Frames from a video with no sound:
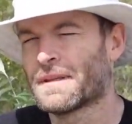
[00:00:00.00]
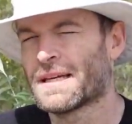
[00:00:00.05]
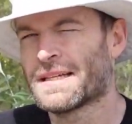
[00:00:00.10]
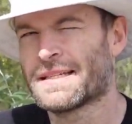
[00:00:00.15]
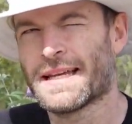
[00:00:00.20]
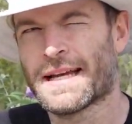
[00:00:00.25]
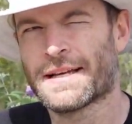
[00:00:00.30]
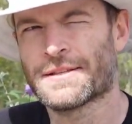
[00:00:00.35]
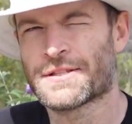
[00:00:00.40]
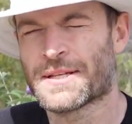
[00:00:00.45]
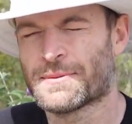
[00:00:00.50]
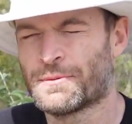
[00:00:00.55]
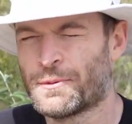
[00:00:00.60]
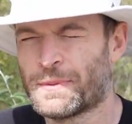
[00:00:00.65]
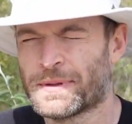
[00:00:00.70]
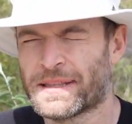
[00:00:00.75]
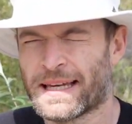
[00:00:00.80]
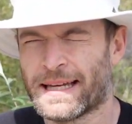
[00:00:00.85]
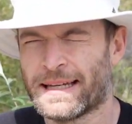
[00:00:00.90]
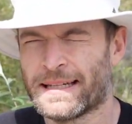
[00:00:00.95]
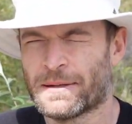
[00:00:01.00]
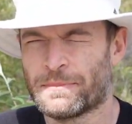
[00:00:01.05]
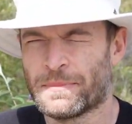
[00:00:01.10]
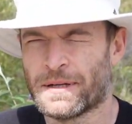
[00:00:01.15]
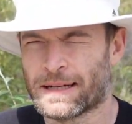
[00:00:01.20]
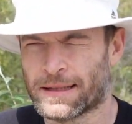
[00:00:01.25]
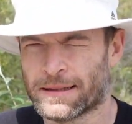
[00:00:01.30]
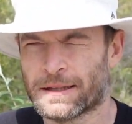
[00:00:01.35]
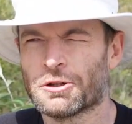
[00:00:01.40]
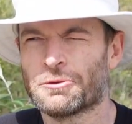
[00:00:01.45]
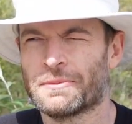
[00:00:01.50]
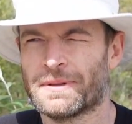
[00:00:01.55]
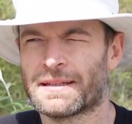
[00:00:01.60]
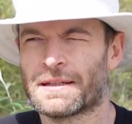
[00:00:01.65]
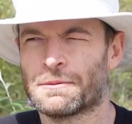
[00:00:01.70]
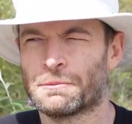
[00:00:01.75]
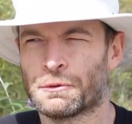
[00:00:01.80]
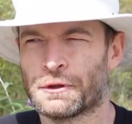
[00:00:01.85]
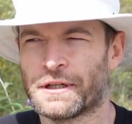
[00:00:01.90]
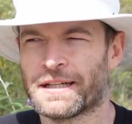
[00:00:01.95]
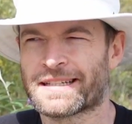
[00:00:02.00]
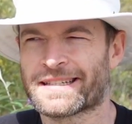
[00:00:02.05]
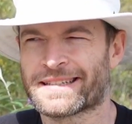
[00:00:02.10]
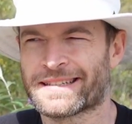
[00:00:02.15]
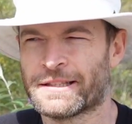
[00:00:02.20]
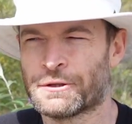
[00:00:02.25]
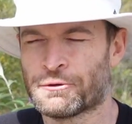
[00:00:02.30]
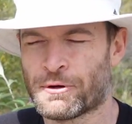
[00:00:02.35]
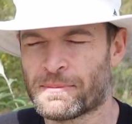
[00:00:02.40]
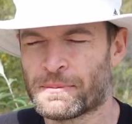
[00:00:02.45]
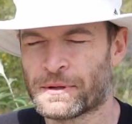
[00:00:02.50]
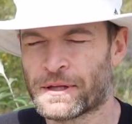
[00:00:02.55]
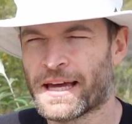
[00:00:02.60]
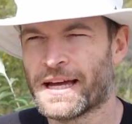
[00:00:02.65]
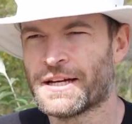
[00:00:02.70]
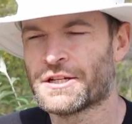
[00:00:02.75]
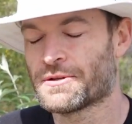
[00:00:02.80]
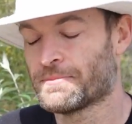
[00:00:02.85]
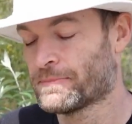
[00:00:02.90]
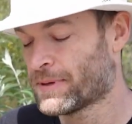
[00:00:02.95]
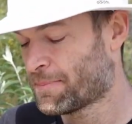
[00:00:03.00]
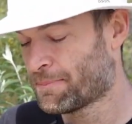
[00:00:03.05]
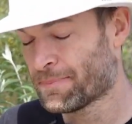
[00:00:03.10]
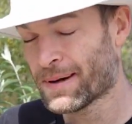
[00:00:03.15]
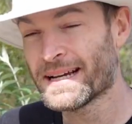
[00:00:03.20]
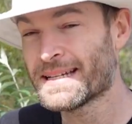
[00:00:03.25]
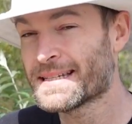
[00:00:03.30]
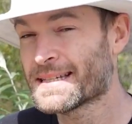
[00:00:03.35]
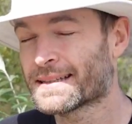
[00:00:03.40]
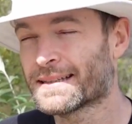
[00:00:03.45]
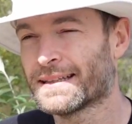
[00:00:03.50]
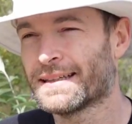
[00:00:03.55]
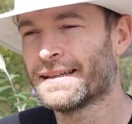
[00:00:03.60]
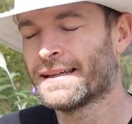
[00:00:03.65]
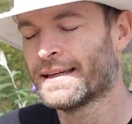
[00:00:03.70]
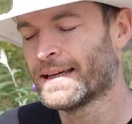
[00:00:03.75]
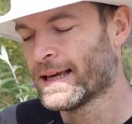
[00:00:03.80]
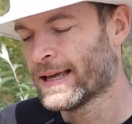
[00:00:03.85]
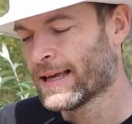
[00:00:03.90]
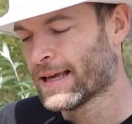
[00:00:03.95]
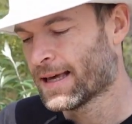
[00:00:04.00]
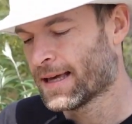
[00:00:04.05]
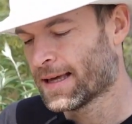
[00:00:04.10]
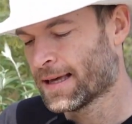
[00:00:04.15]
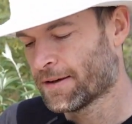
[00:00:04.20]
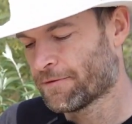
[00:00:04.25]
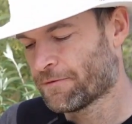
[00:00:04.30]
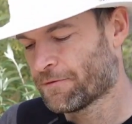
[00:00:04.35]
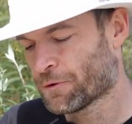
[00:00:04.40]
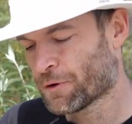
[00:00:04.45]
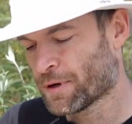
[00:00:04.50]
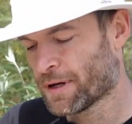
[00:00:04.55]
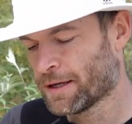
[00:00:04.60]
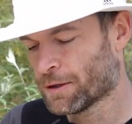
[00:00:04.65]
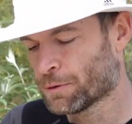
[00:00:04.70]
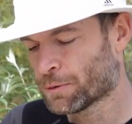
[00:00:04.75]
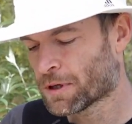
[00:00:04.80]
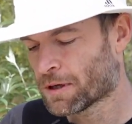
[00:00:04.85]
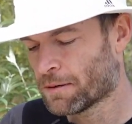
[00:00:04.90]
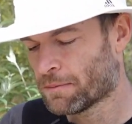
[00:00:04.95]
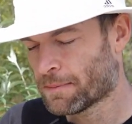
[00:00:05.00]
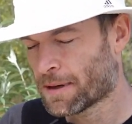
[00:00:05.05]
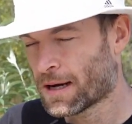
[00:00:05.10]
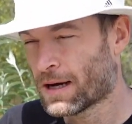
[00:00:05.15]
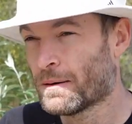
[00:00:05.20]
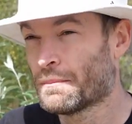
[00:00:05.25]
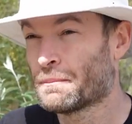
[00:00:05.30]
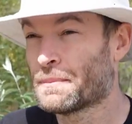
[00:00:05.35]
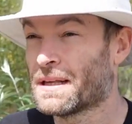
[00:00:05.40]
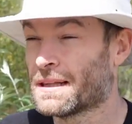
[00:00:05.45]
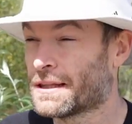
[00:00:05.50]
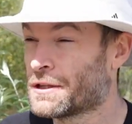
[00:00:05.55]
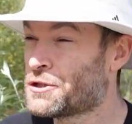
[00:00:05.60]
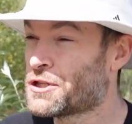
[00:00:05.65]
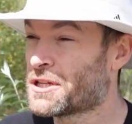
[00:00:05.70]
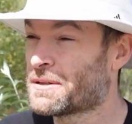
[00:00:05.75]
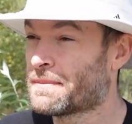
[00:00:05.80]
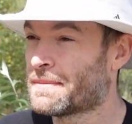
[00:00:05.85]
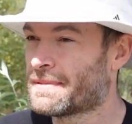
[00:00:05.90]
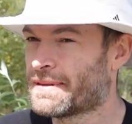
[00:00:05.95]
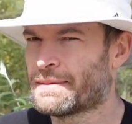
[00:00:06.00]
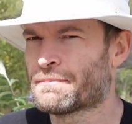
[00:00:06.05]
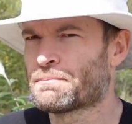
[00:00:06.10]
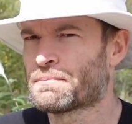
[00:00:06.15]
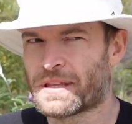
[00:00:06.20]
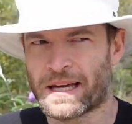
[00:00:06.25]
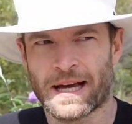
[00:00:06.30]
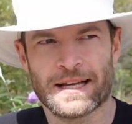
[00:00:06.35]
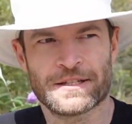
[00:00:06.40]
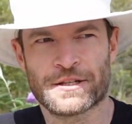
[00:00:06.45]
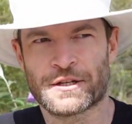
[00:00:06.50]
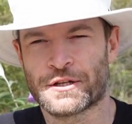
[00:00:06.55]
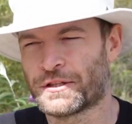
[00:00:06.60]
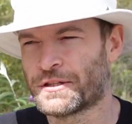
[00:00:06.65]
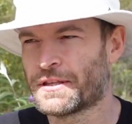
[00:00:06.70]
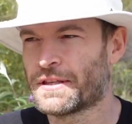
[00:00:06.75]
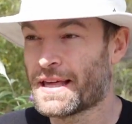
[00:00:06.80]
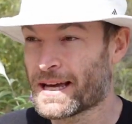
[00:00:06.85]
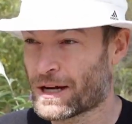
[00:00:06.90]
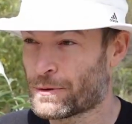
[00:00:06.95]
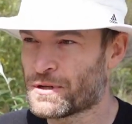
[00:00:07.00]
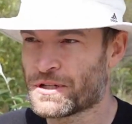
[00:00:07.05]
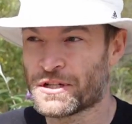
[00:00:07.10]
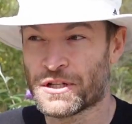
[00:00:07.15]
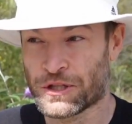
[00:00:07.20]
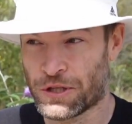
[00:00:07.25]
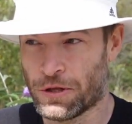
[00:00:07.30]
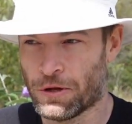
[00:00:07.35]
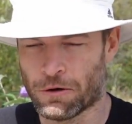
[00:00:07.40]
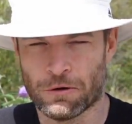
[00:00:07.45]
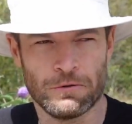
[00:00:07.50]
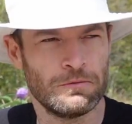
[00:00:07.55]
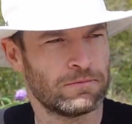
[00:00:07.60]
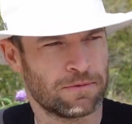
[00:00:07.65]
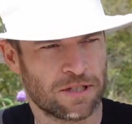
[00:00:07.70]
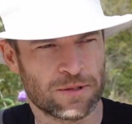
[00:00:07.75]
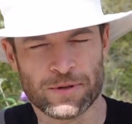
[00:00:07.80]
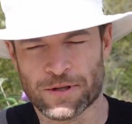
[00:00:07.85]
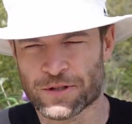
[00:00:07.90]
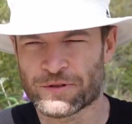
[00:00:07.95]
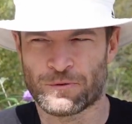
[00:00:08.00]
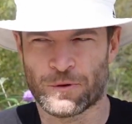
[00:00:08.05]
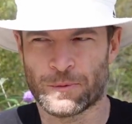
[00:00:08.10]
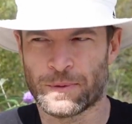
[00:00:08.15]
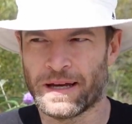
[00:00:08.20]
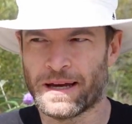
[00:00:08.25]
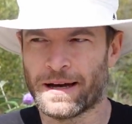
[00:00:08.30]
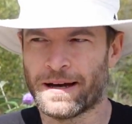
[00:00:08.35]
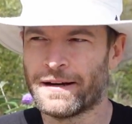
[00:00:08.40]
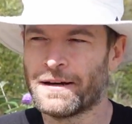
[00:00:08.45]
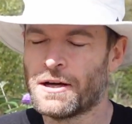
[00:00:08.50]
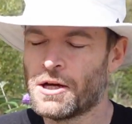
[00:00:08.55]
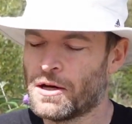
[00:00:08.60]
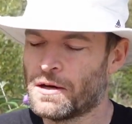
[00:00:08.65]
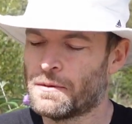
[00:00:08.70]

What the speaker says: They sound simple, but they end up being a little bit complex in their application. But basically, for a hill to be a legitimate, the answer to that question is no, just because of where we are.